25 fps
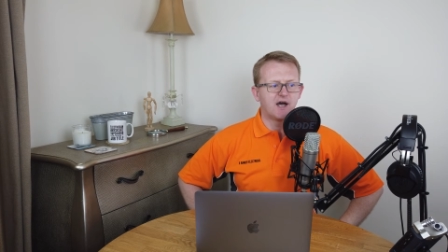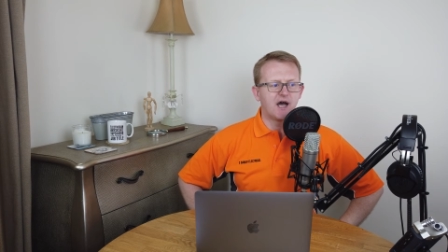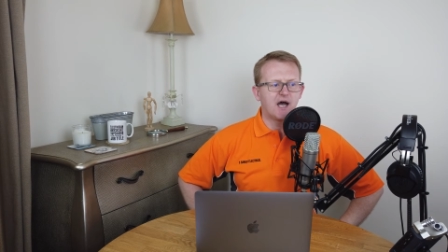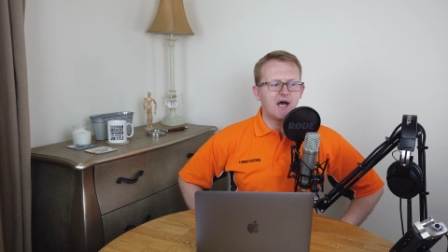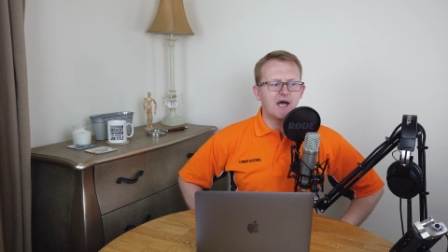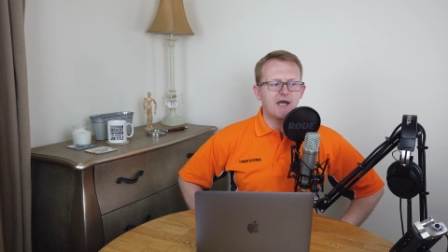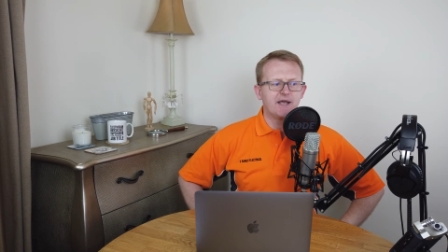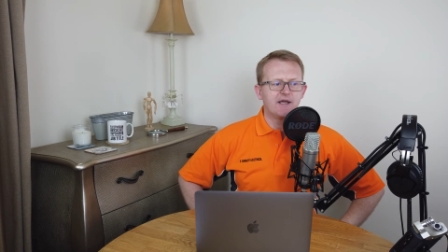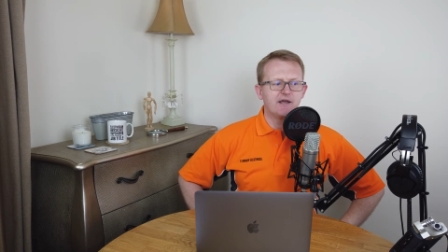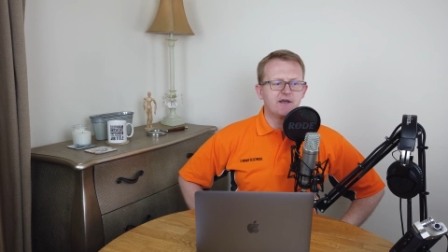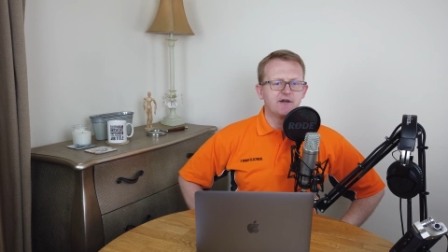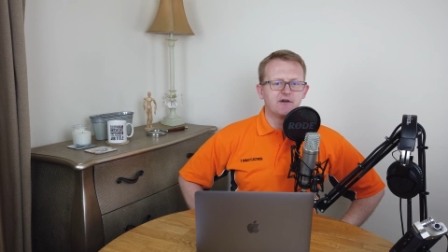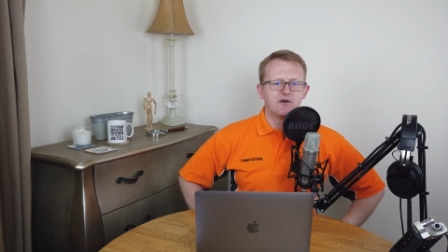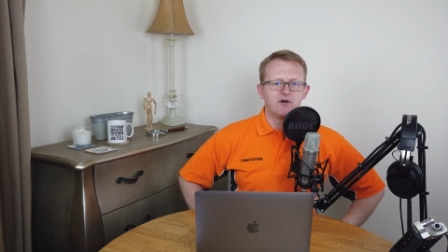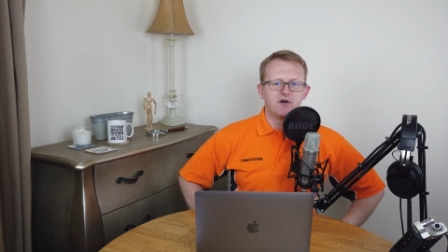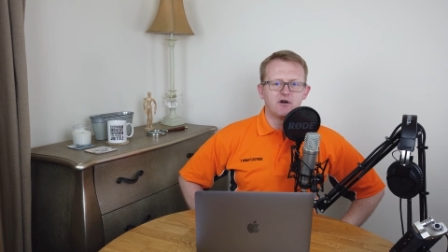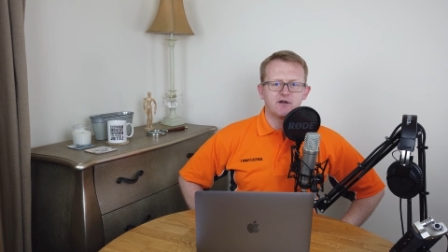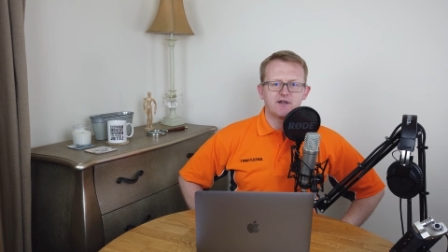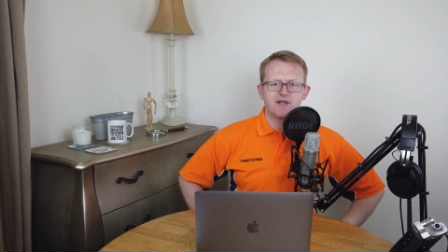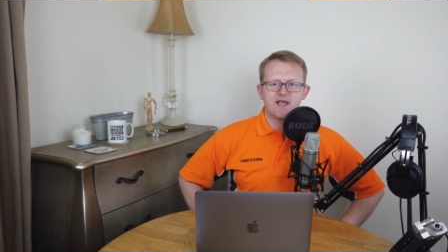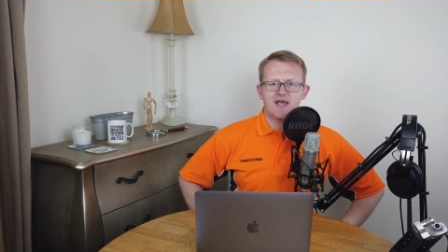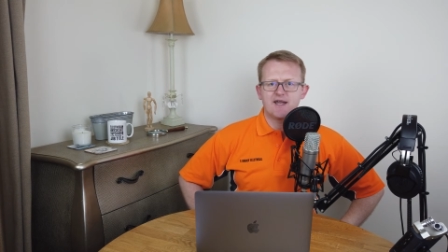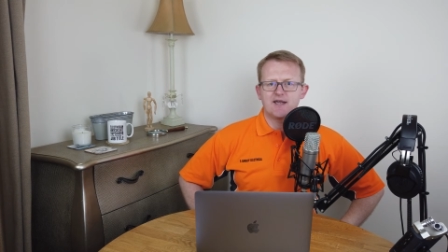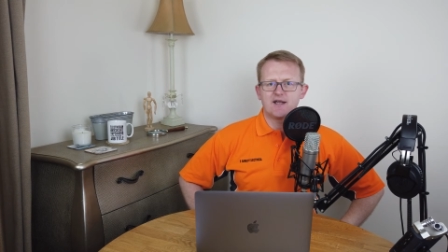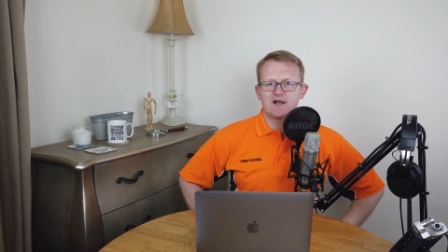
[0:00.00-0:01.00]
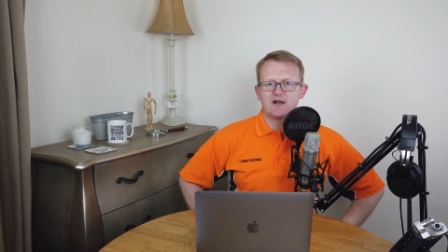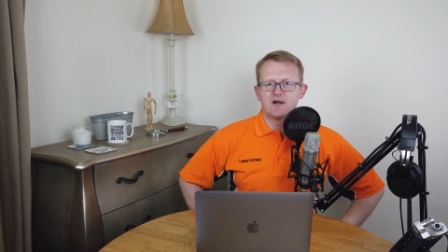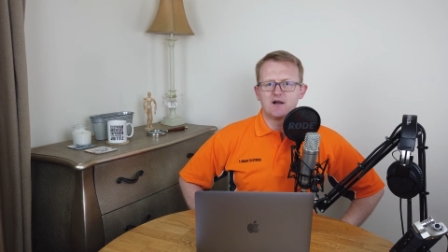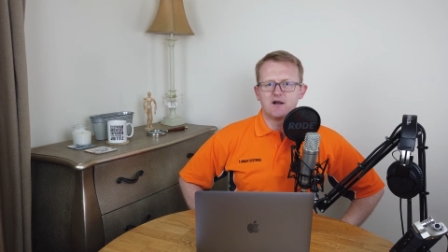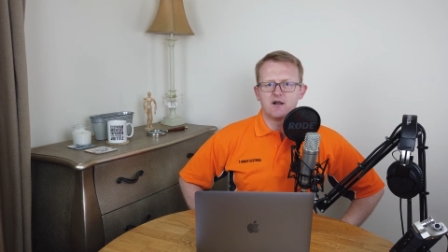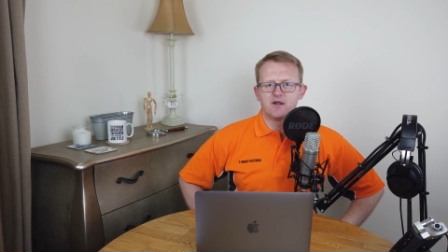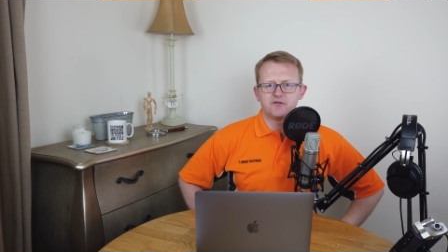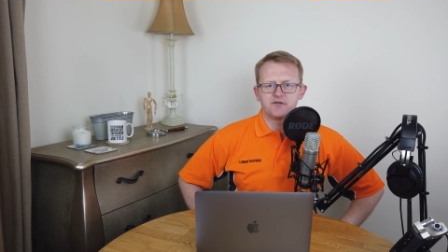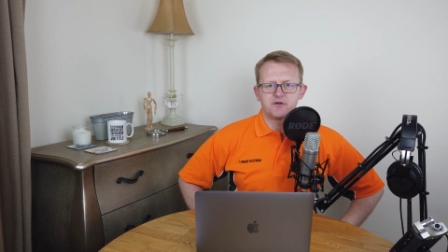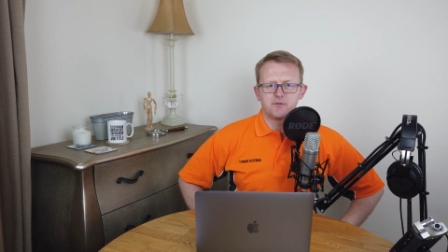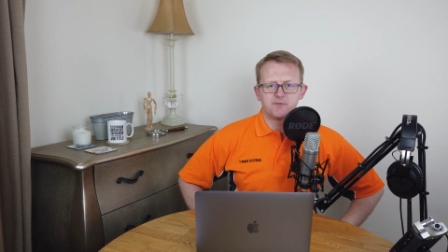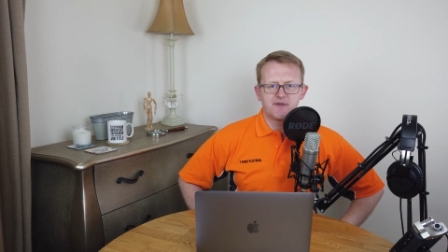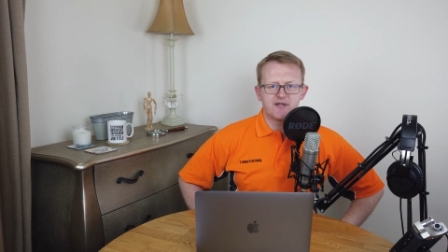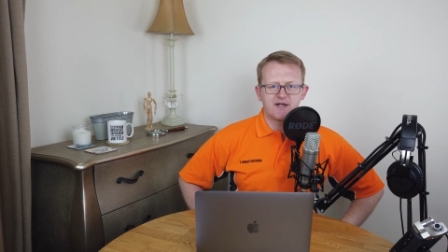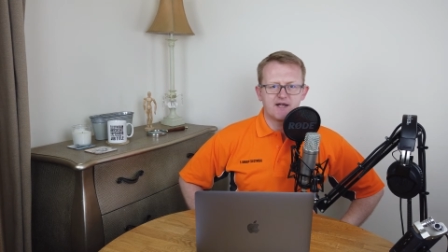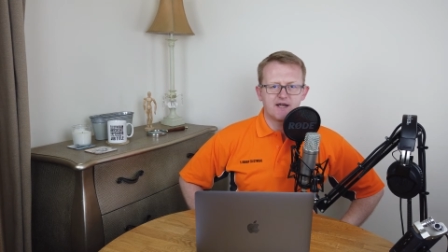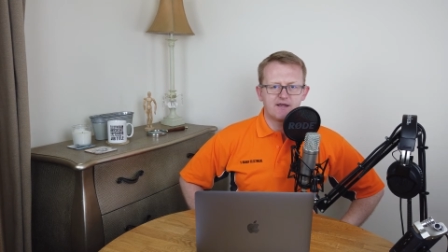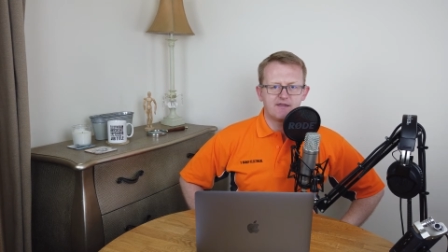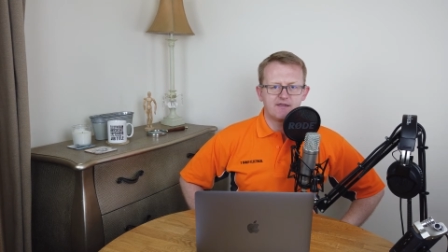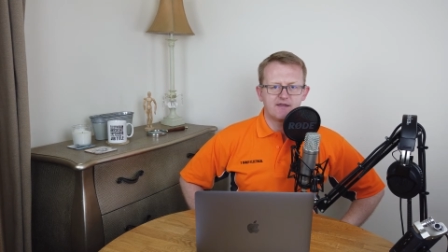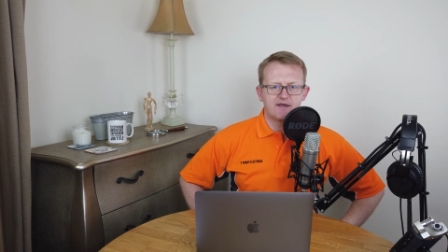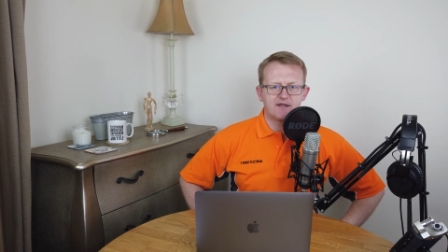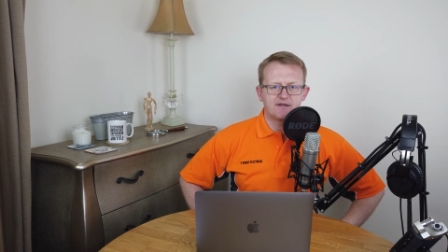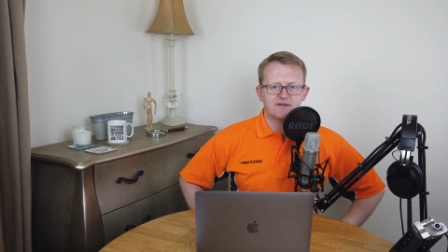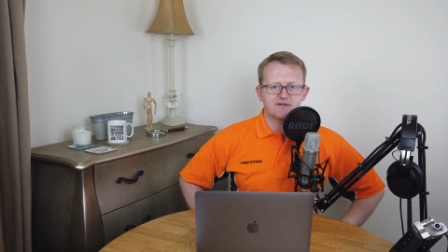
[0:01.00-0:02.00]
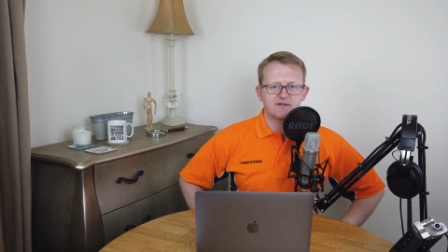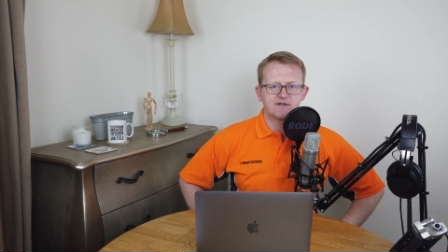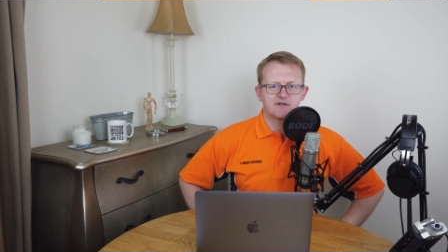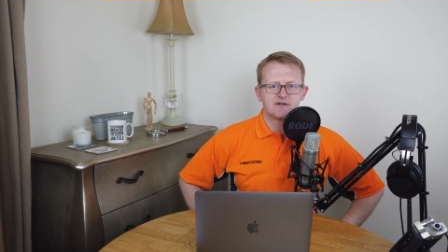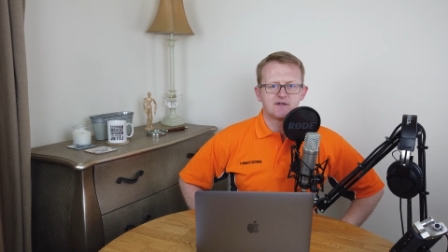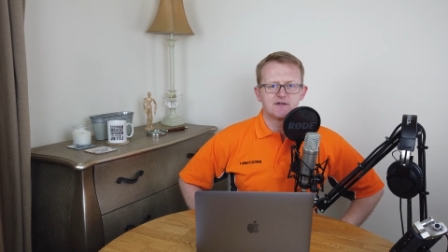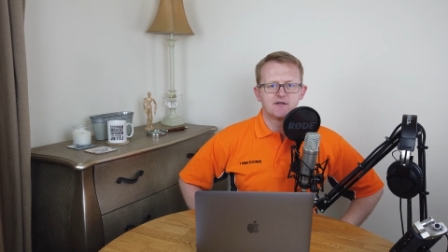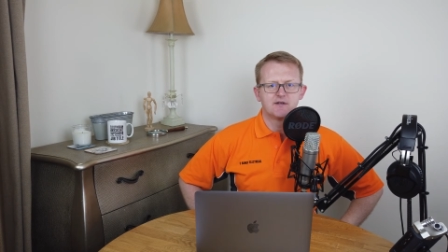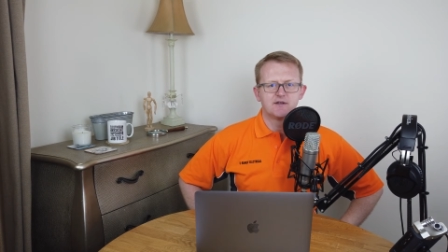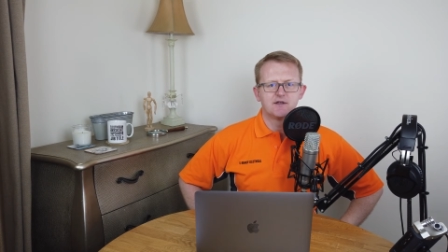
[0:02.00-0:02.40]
iron or kettle or something like that.